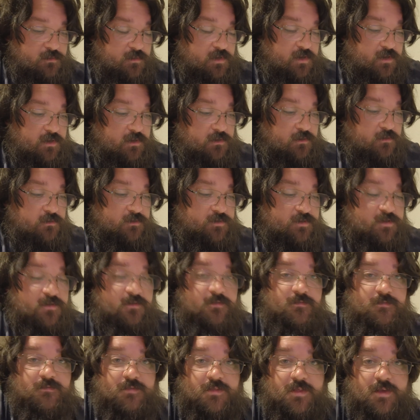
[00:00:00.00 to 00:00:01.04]

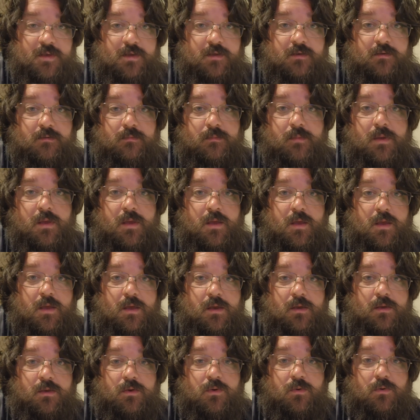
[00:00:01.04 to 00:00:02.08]
inclusive thing
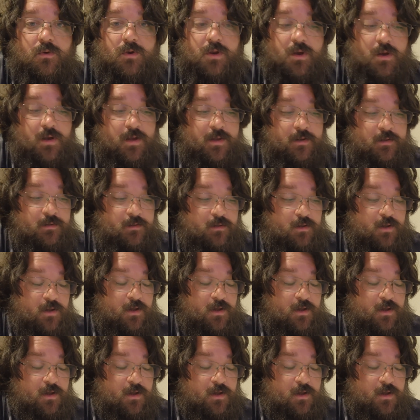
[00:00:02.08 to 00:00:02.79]
going on.